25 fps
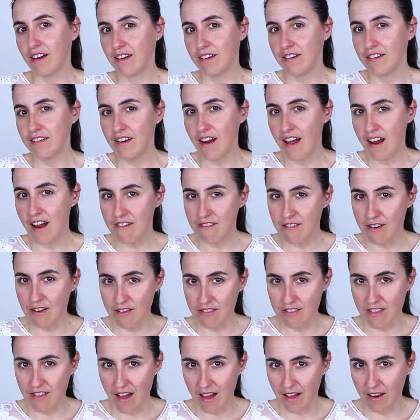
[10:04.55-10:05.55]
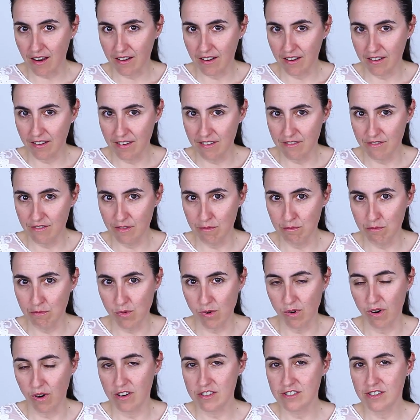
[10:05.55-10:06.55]
narrowed that even
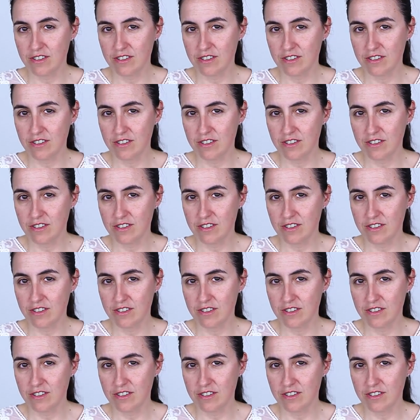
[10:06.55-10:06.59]
more.